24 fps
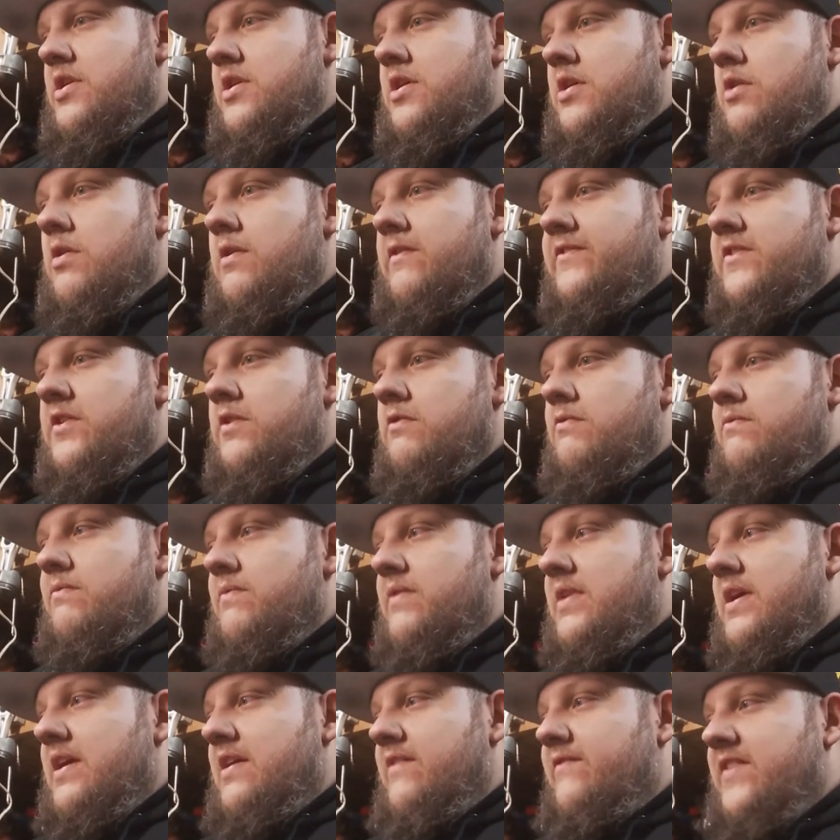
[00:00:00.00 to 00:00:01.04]
You know,
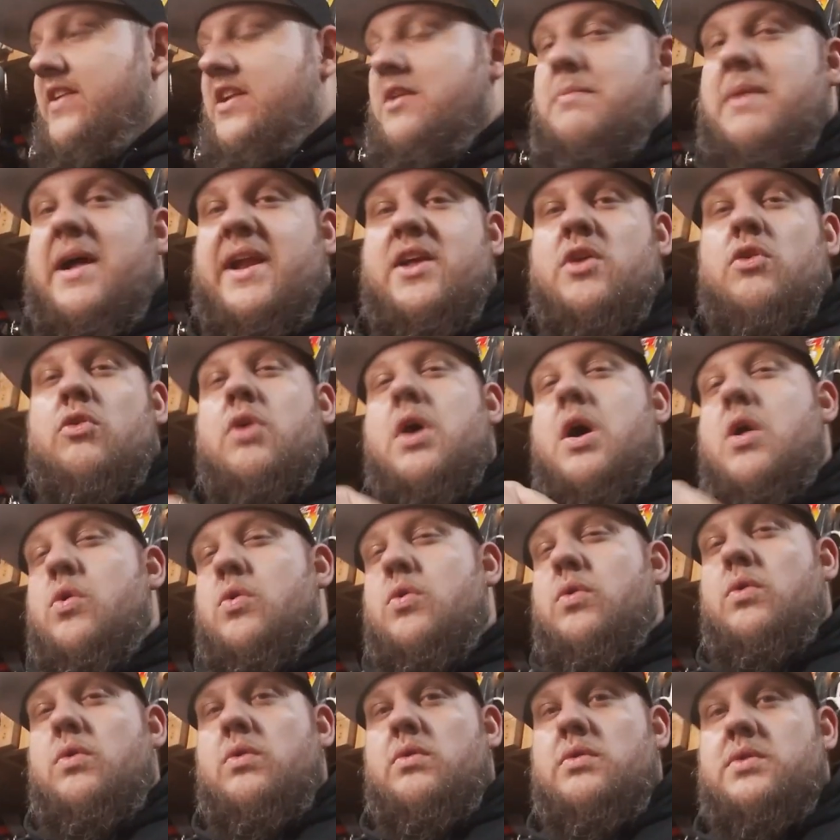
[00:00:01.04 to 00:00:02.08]
if anybody
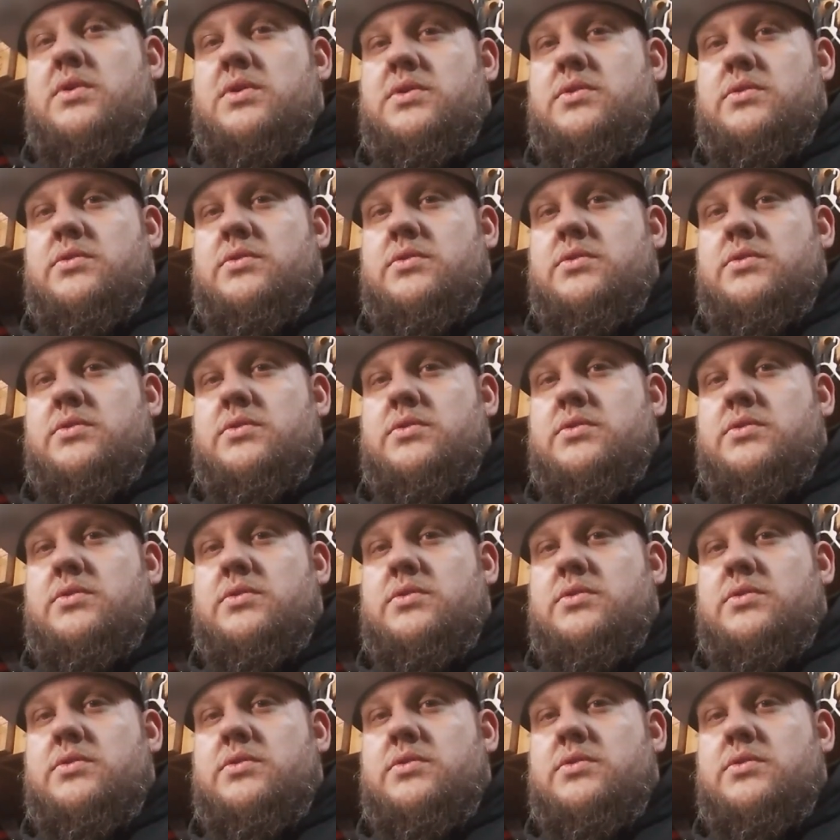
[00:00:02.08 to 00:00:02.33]
local